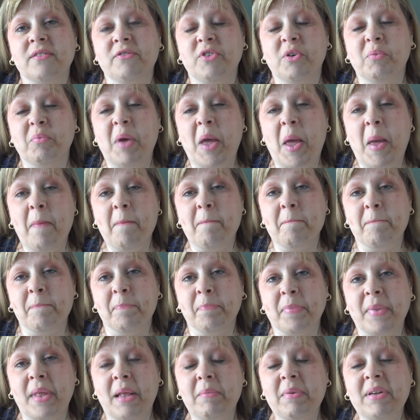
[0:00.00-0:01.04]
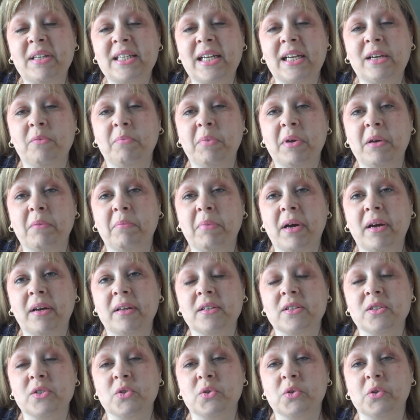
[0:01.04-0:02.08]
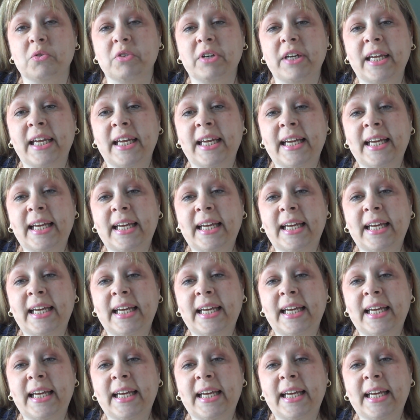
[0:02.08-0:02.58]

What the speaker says: from him. Let me tell you a bit about the story.